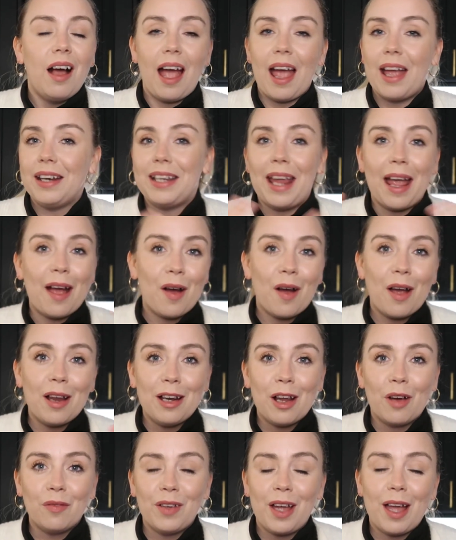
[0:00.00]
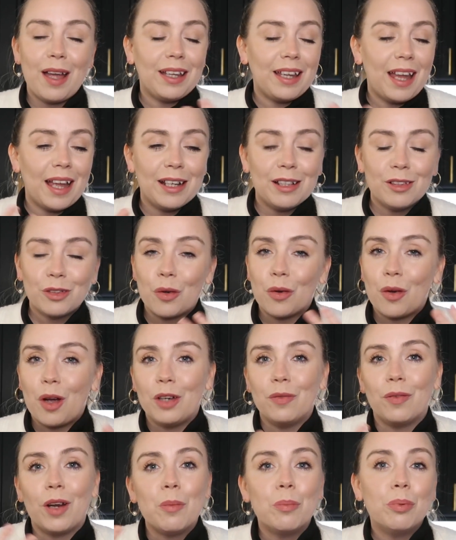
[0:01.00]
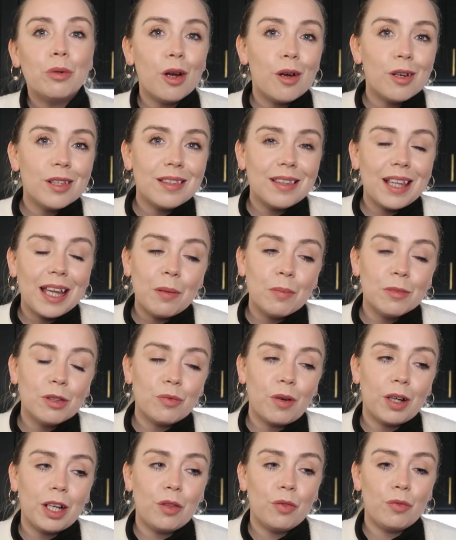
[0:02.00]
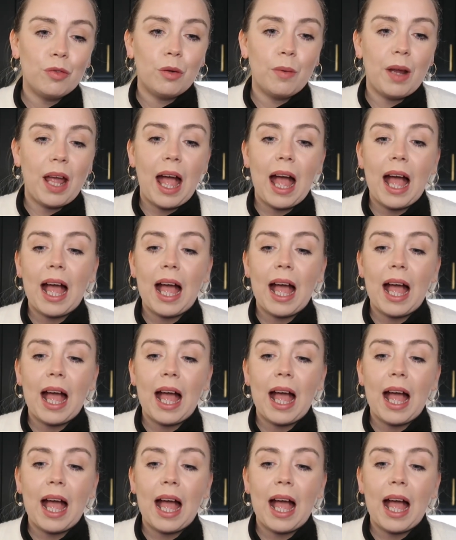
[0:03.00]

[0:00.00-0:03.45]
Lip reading: And yeah, I love it. Again, it's got kind of like brass themes running through it,